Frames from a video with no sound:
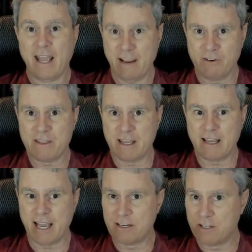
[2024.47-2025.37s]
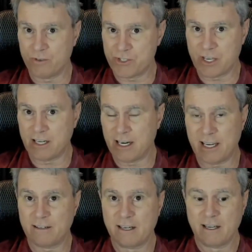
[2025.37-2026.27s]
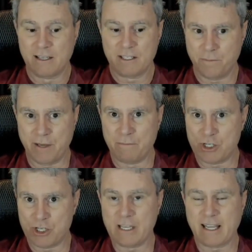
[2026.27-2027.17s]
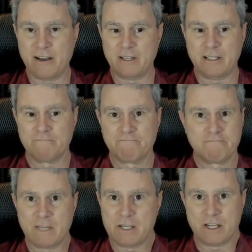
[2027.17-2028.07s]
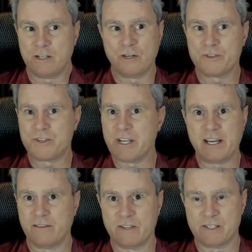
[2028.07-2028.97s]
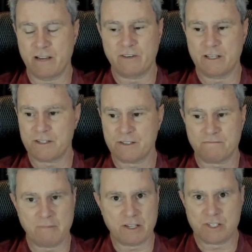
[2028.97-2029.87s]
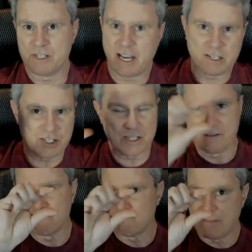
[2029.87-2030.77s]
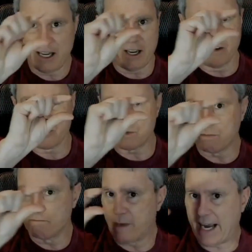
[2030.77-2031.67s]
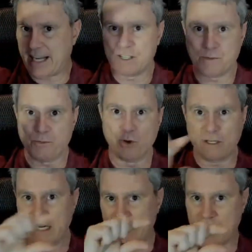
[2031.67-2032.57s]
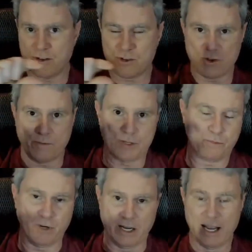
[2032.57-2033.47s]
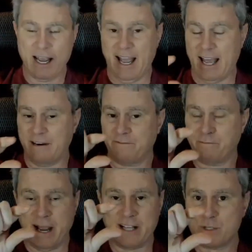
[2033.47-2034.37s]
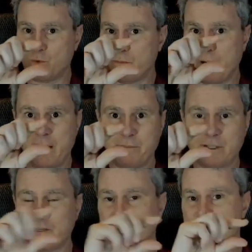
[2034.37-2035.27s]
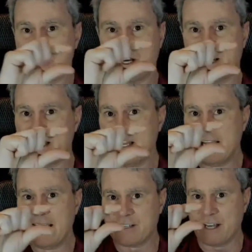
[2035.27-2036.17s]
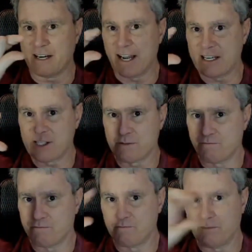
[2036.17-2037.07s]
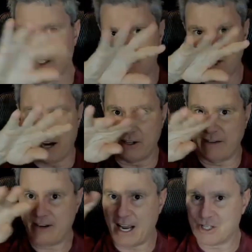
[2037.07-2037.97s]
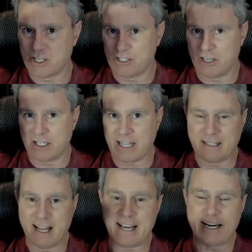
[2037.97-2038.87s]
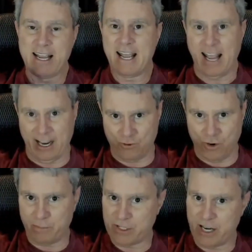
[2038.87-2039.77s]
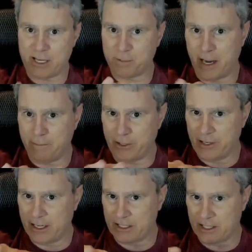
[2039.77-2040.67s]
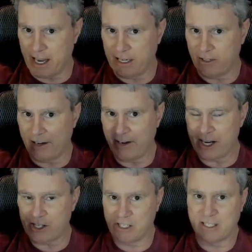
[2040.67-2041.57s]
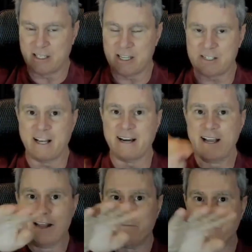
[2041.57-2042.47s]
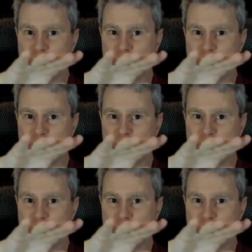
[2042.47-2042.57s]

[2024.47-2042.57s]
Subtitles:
everything and don't send it in to be machine counted, they said you don't see any of this evidence. It's nice. Here's Biden's support. Here's Trump's support. And if Biden's more popular in this area, he's got a nice standard deviation along that line, and Trump is not as popular, and he gets standard deviation along this line. But